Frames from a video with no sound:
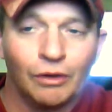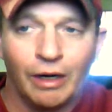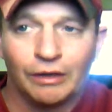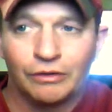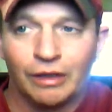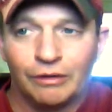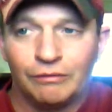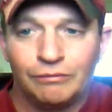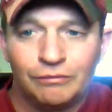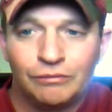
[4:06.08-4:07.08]
Or actually,
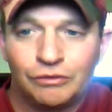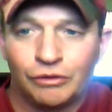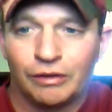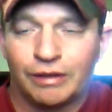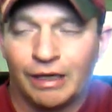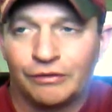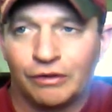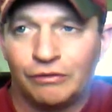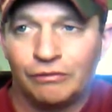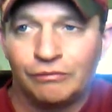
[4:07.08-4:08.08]
I shouldn't
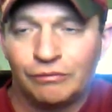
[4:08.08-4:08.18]
cast it.